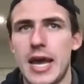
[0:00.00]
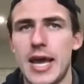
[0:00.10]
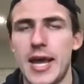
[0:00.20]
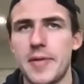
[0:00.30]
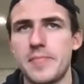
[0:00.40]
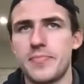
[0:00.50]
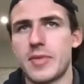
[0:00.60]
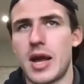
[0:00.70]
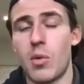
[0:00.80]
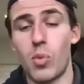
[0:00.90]
And
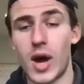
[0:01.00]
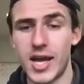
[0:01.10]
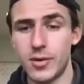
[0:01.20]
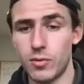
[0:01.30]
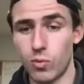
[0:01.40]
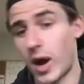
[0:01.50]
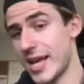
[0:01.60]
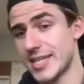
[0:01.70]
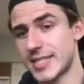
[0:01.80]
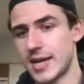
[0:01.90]
why
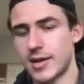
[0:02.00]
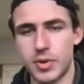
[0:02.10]
is that?